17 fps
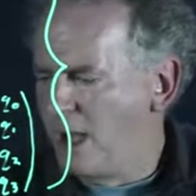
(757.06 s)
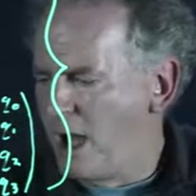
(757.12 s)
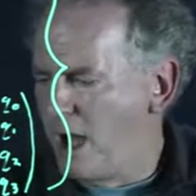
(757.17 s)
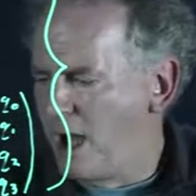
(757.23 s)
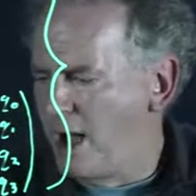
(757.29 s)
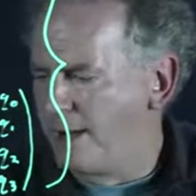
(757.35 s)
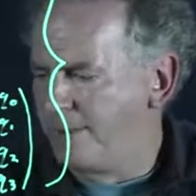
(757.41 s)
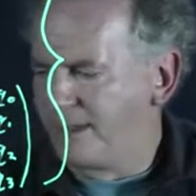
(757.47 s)

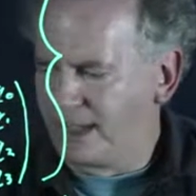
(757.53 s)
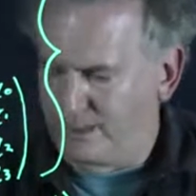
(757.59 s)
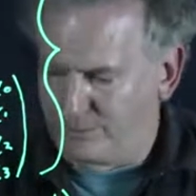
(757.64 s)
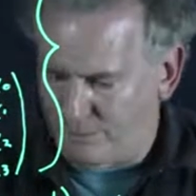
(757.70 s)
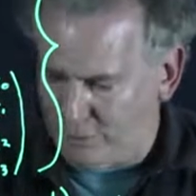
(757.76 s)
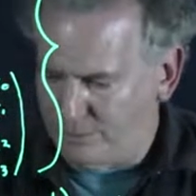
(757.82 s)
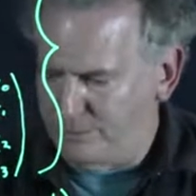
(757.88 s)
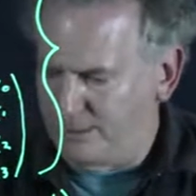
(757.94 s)
um,
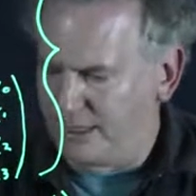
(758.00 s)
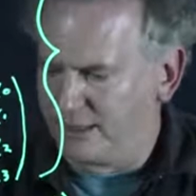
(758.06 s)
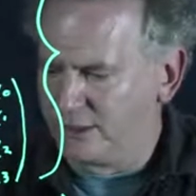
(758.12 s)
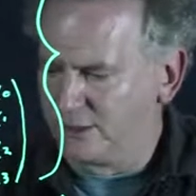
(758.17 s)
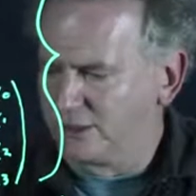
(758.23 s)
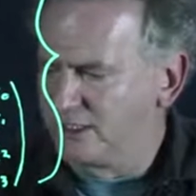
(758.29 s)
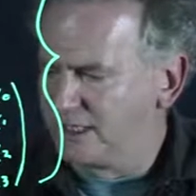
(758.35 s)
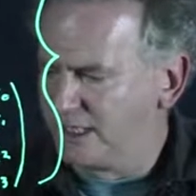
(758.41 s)
and multiply
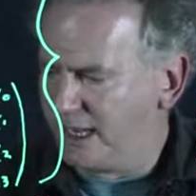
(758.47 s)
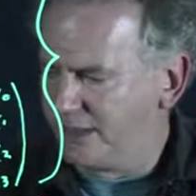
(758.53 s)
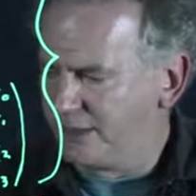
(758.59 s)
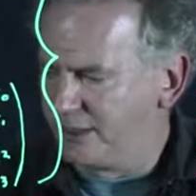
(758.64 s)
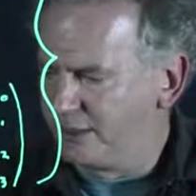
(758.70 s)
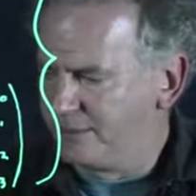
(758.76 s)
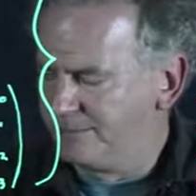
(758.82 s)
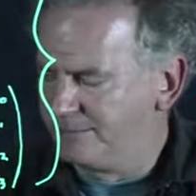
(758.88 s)
those
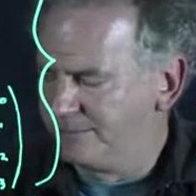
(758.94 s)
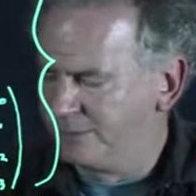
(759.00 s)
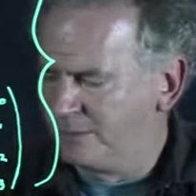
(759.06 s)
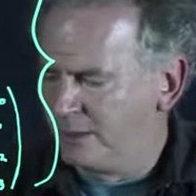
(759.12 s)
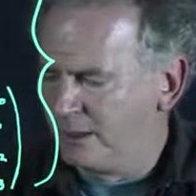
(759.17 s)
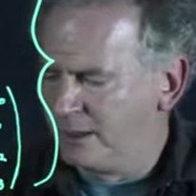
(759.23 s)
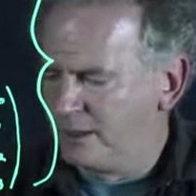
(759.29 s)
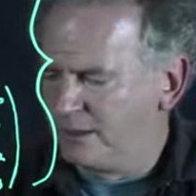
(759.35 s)
together,
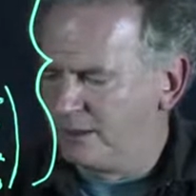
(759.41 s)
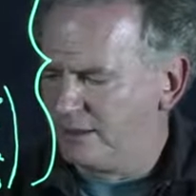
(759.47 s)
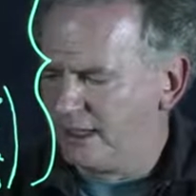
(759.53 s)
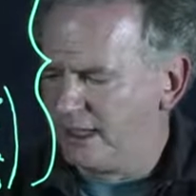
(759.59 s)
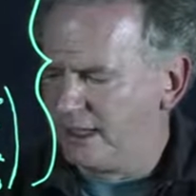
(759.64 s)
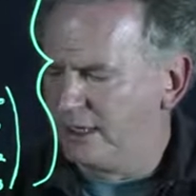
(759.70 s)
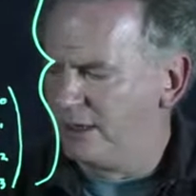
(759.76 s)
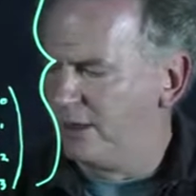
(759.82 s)

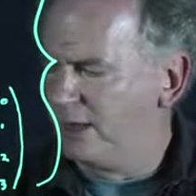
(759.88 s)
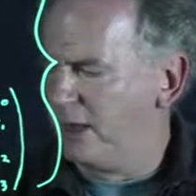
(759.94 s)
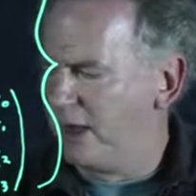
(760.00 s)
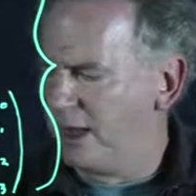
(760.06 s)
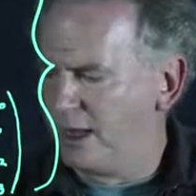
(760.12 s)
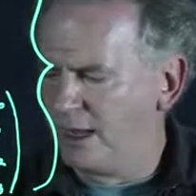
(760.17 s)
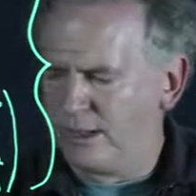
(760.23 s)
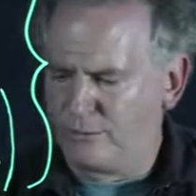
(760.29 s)
then
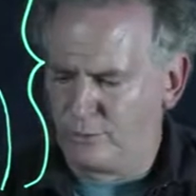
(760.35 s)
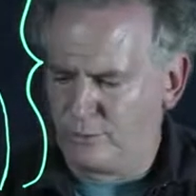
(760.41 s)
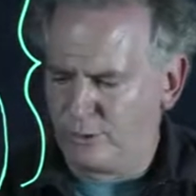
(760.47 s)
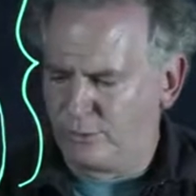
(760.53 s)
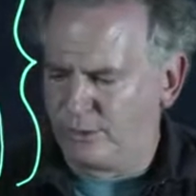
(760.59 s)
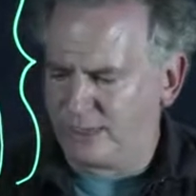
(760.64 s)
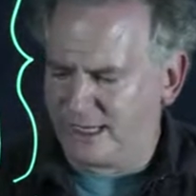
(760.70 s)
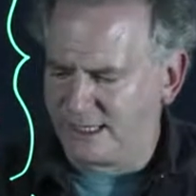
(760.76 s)
um, we
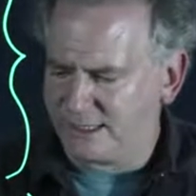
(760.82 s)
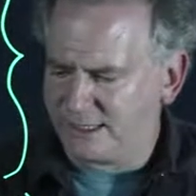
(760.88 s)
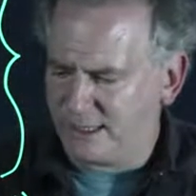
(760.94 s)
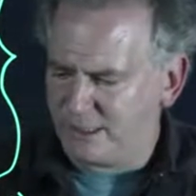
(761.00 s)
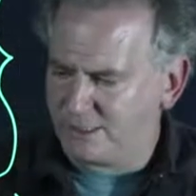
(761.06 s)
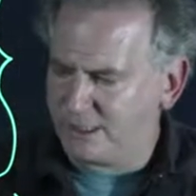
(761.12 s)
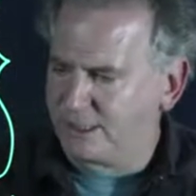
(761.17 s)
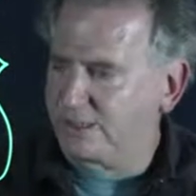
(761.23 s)
we will get
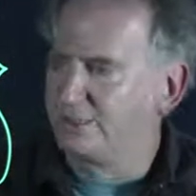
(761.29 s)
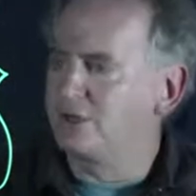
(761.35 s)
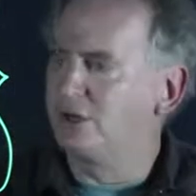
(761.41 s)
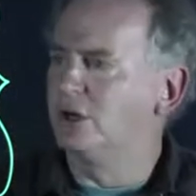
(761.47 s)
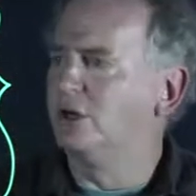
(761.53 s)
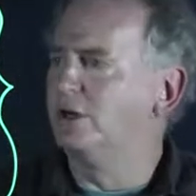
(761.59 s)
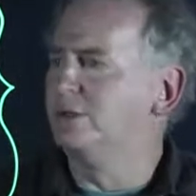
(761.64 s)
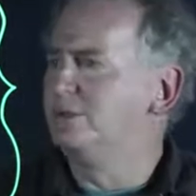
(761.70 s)
a bunch of
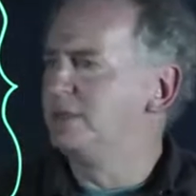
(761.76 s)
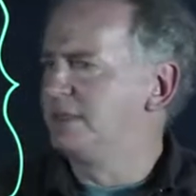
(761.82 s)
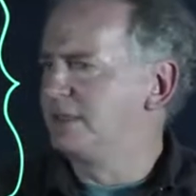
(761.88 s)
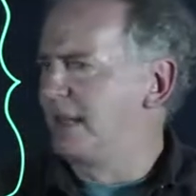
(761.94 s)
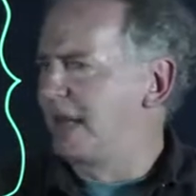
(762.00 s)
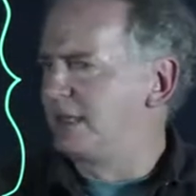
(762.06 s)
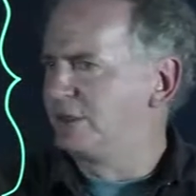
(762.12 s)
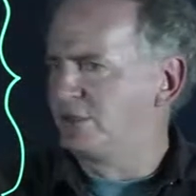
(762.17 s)
terms,
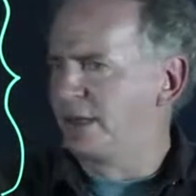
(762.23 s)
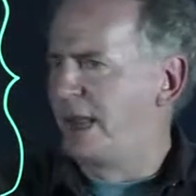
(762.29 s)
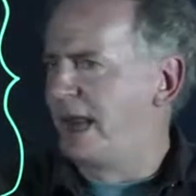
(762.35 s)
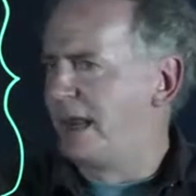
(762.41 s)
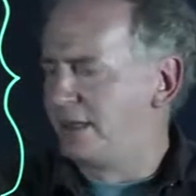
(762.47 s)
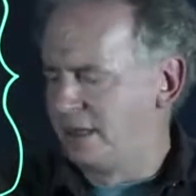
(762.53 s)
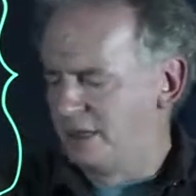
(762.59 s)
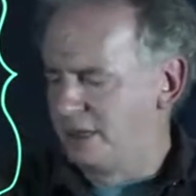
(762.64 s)
as we
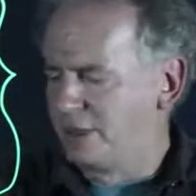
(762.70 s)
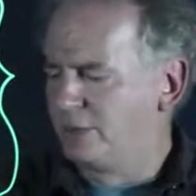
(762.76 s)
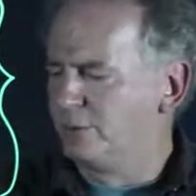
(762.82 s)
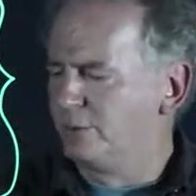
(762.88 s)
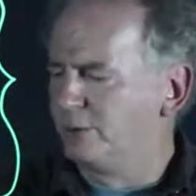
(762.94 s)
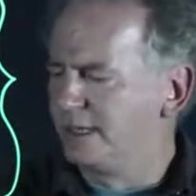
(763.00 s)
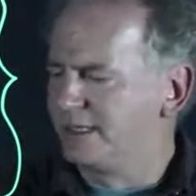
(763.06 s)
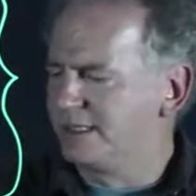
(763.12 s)
had here,
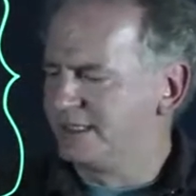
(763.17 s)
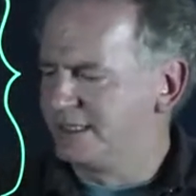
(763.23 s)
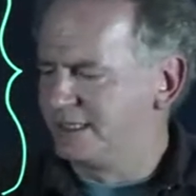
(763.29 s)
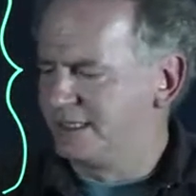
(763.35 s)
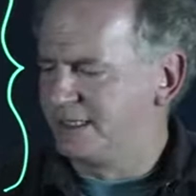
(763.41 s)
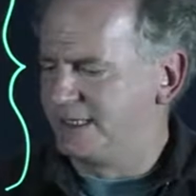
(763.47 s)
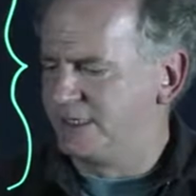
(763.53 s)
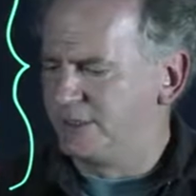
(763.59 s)
we'll get
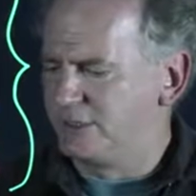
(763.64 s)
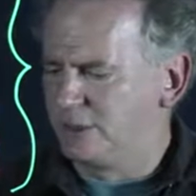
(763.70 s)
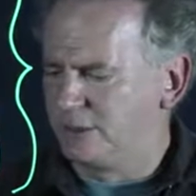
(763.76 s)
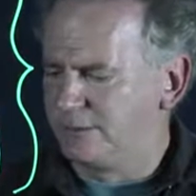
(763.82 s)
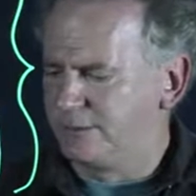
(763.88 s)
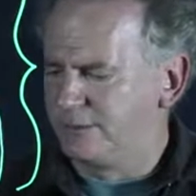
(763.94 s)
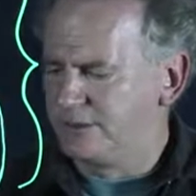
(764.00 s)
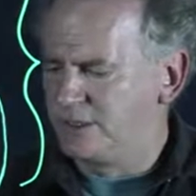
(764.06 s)
16
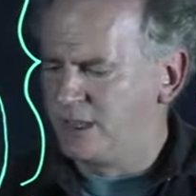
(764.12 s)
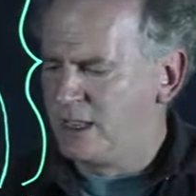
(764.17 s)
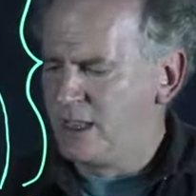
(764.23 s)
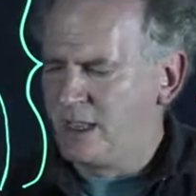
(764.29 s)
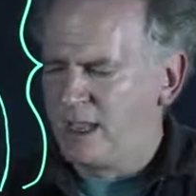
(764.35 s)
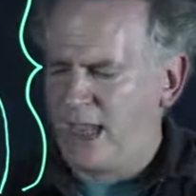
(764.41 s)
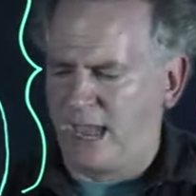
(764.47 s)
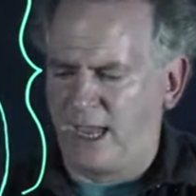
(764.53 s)
terms,
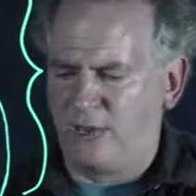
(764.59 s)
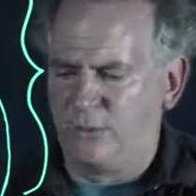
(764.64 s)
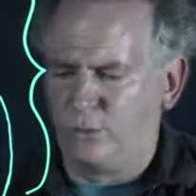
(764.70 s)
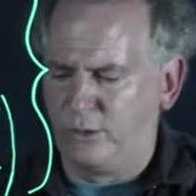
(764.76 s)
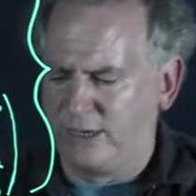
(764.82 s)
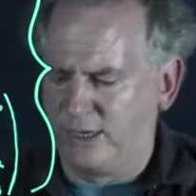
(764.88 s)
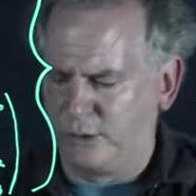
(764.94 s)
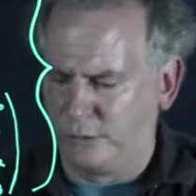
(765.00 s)
and
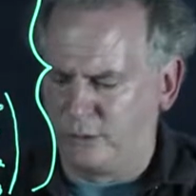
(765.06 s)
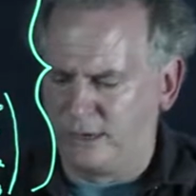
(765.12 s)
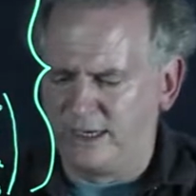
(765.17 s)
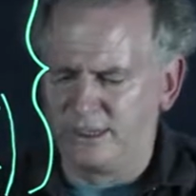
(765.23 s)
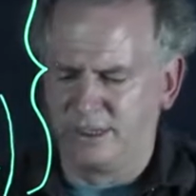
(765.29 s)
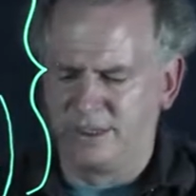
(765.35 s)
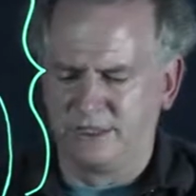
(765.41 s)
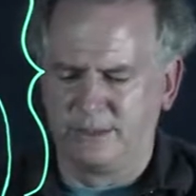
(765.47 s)
we can
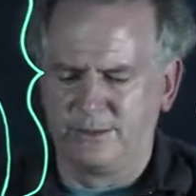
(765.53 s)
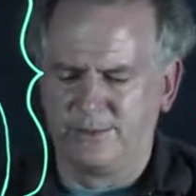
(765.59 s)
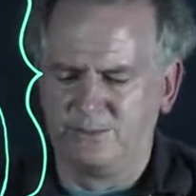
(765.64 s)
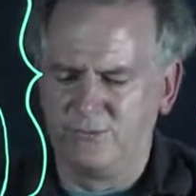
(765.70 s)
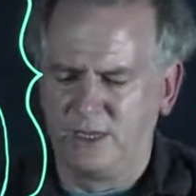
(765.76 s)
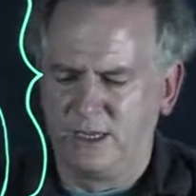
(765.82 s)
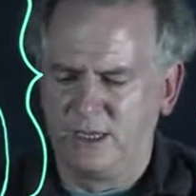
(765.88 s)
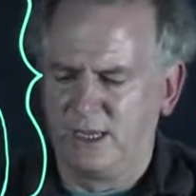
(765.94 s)
arrange
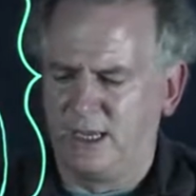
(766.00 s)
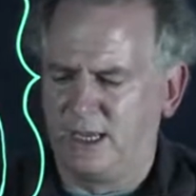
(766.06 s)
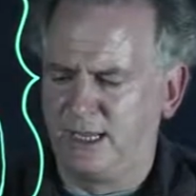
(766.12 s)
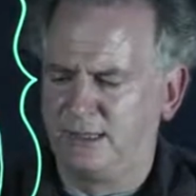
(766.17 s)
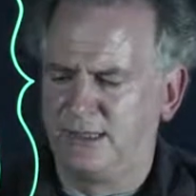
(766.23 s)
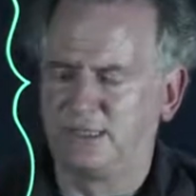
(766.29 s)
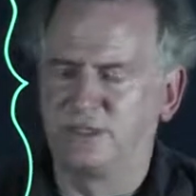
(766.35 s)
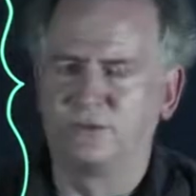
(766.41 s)
them
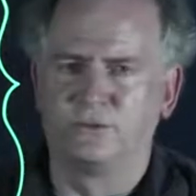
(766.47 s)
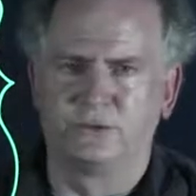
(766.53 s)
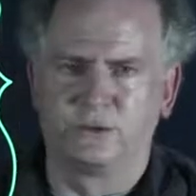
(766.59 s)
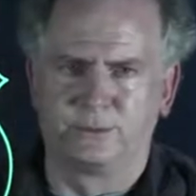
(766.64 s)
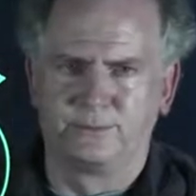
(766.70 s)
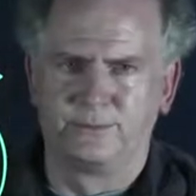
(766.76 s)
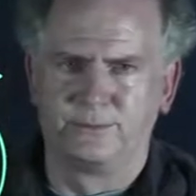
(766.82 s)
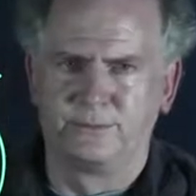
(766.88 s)
in this
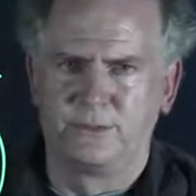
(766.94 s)
form.